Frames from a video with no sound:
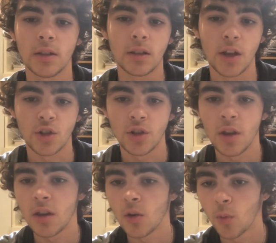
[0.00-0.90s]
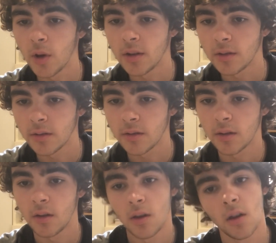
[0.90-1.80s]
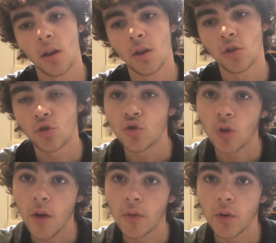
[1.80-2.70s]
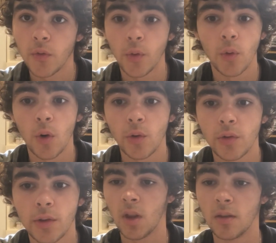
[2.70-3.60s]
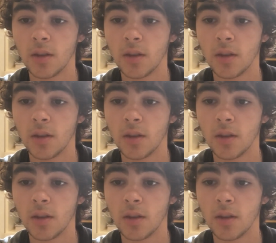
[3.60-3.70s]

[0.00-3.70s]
/ taking risks, striving for growth.